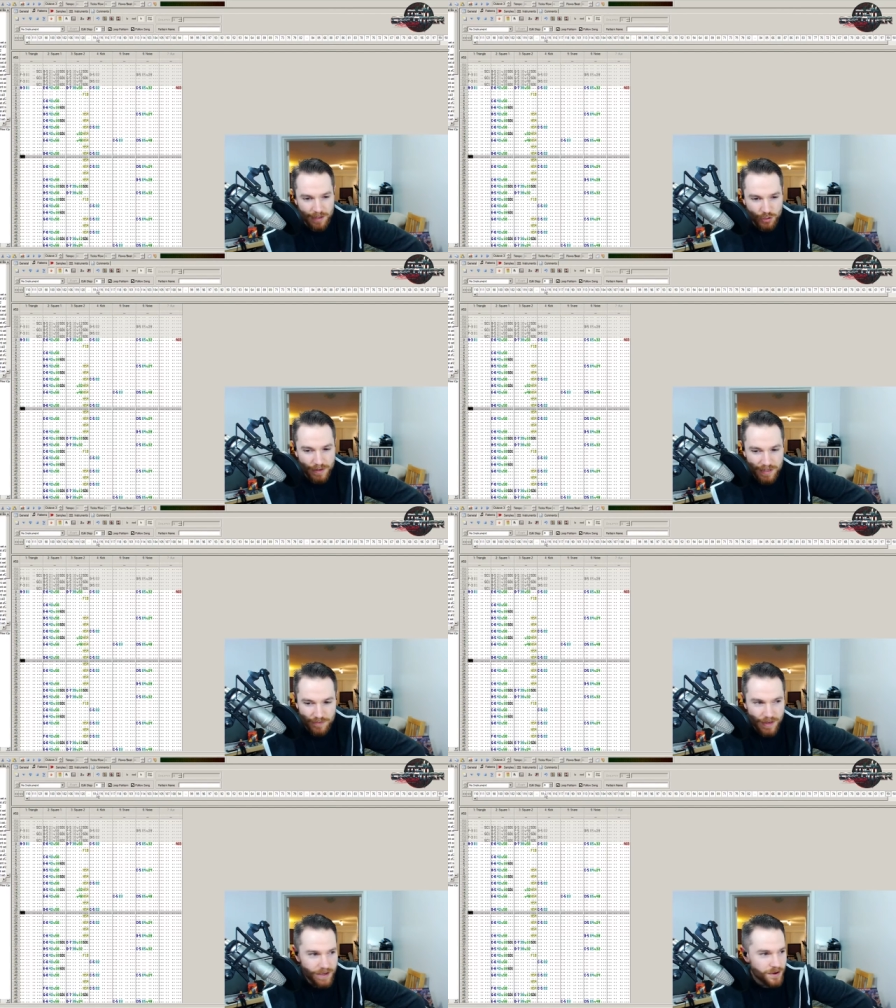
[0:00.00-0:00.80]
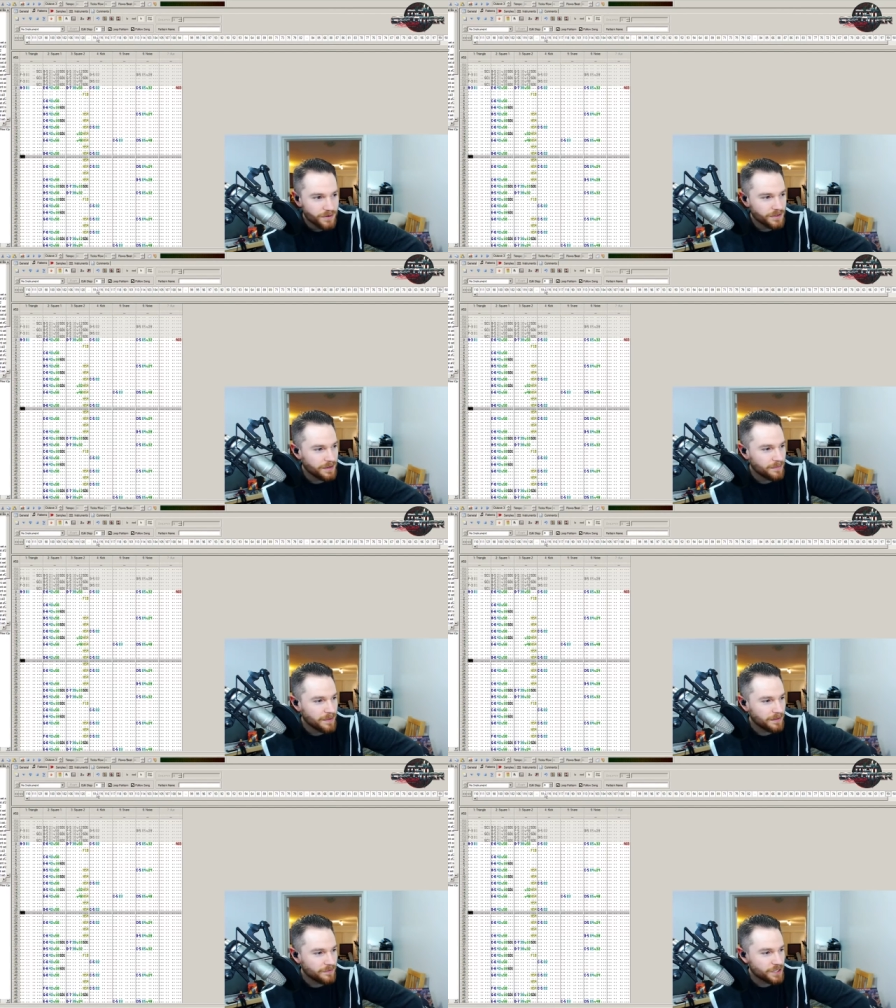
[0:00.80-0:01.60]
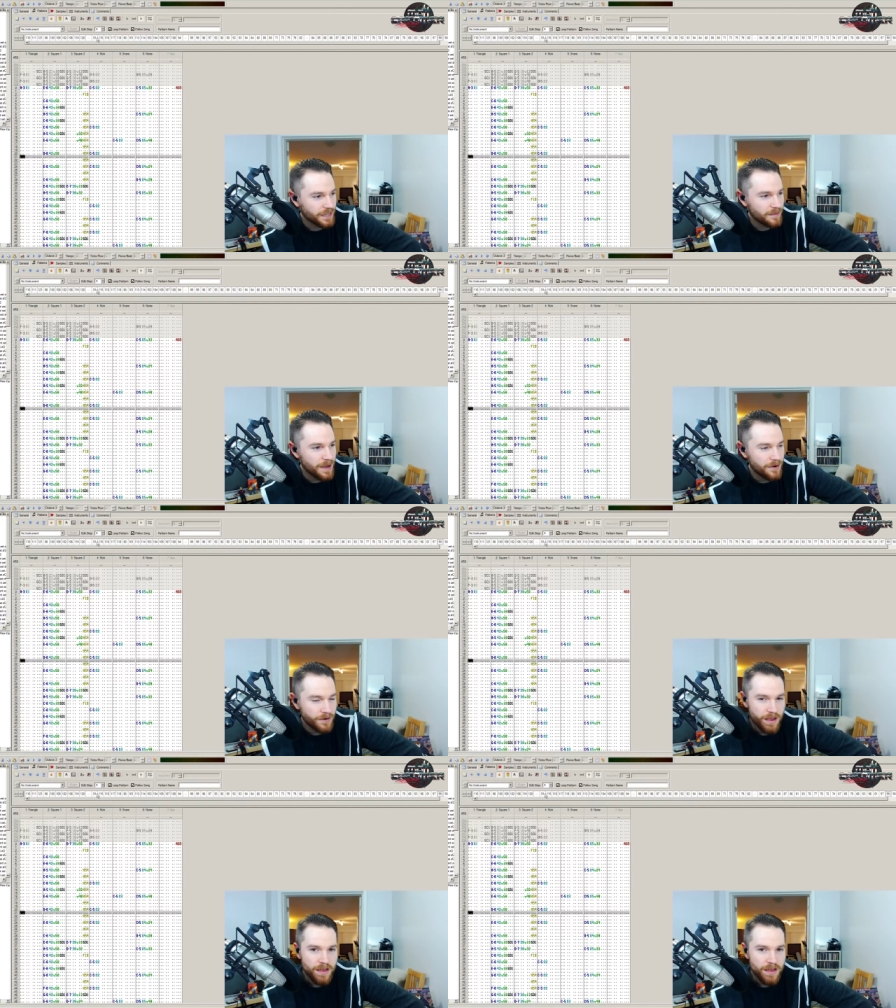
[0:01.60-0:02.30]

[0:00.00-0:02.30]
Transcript: enjoyed these videos and people have checked them out,